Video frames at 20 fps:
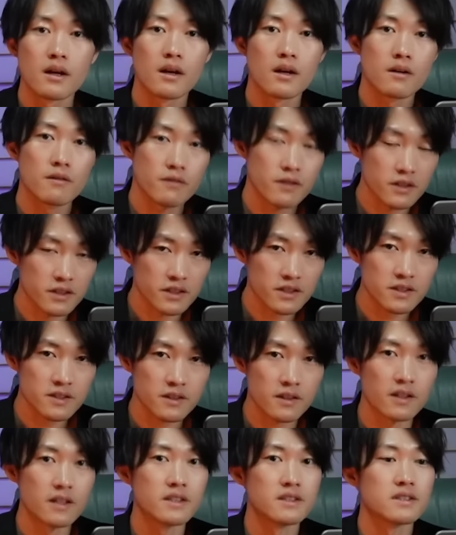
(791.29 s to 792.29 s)
First
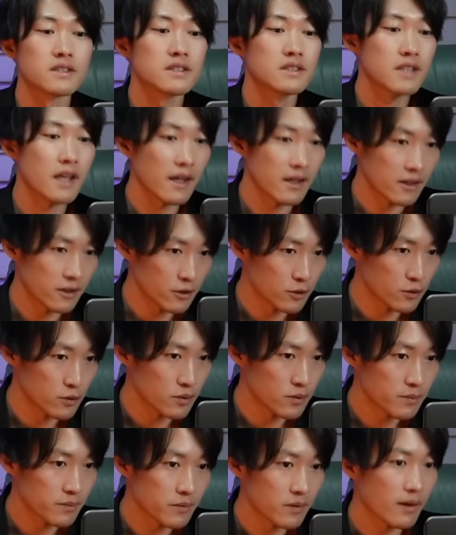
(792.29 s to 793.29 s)
is Seiryu,
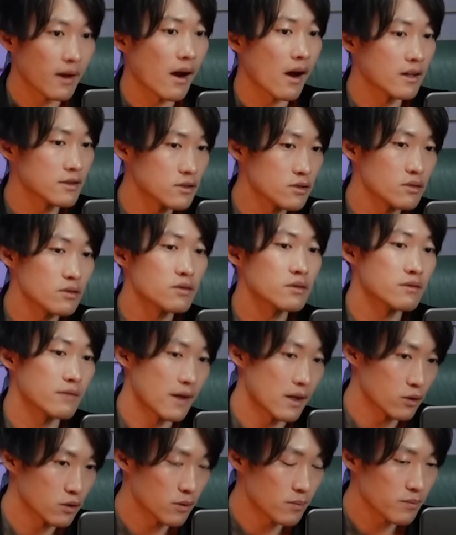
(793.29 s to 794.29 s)
azure
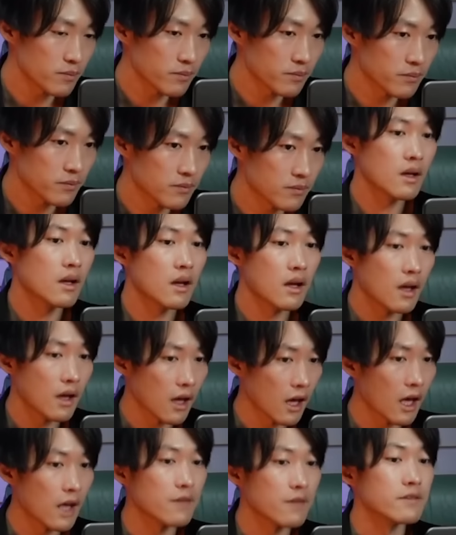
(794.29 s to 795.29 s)
dragon,
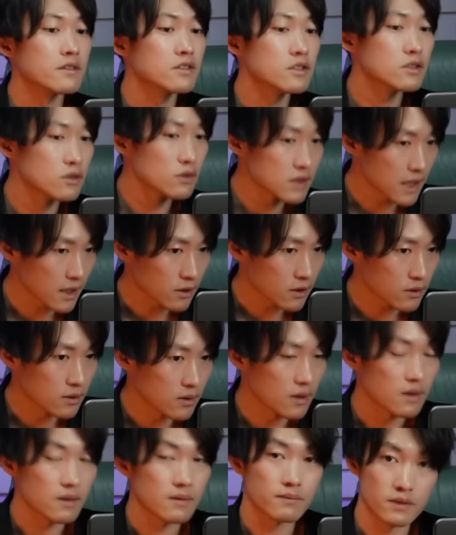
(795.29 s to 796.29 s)
and Suzaku,
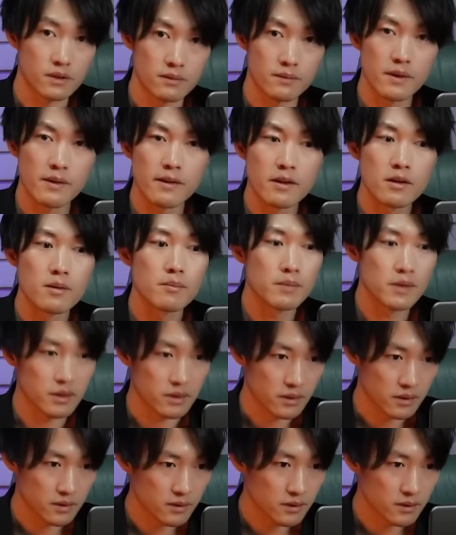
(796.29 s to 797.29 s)
vermilion
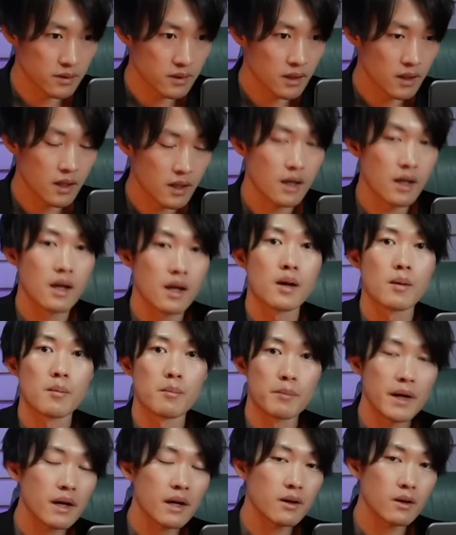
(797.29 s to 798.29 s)
bird,
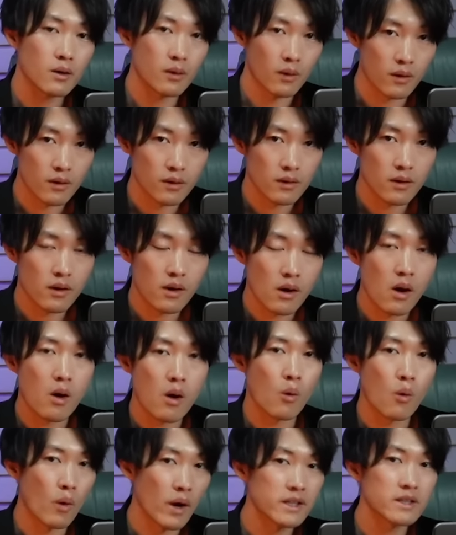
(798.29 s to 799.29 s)
Byakko,
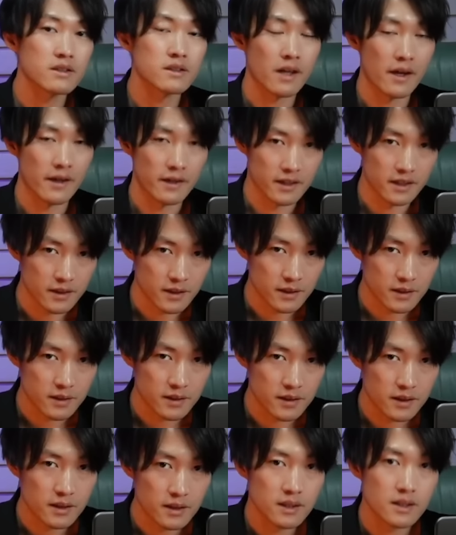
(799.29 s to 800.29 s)
white tiger,
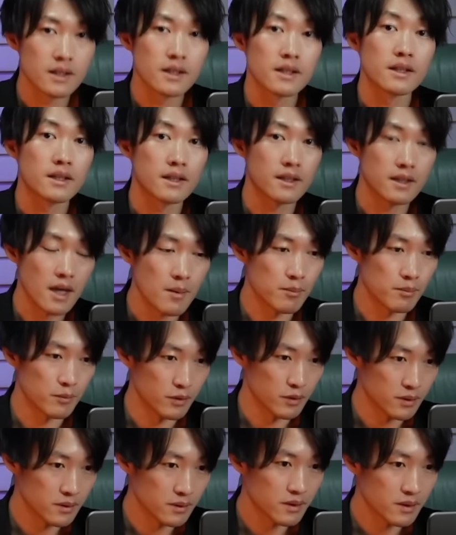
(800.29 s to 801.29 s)
Genbu,
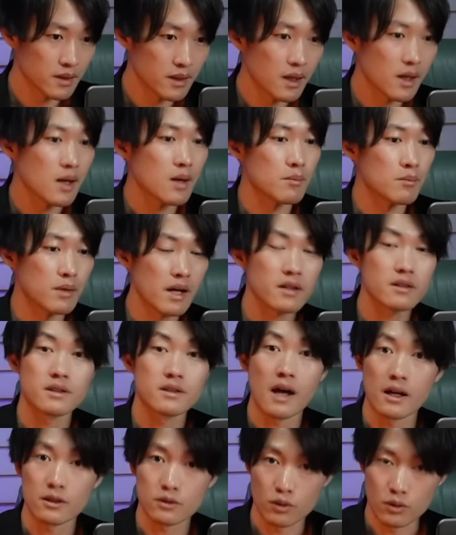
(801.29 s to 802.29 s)
black
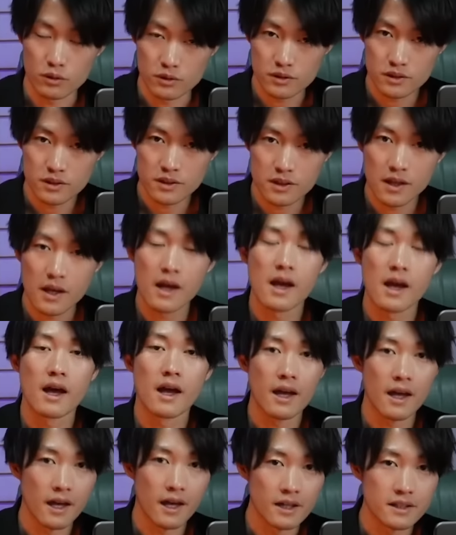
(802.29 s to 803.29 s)
turtles,
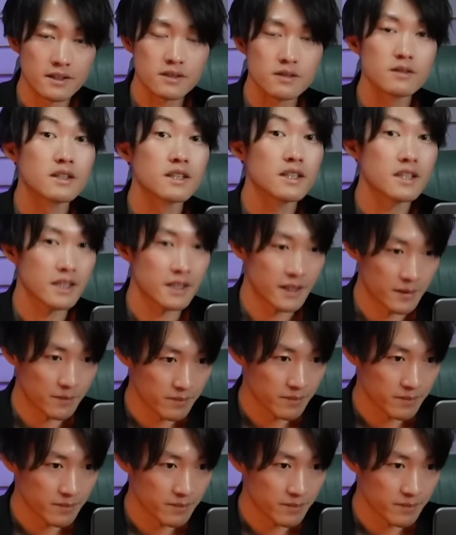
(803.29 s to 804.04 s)
and Kirin.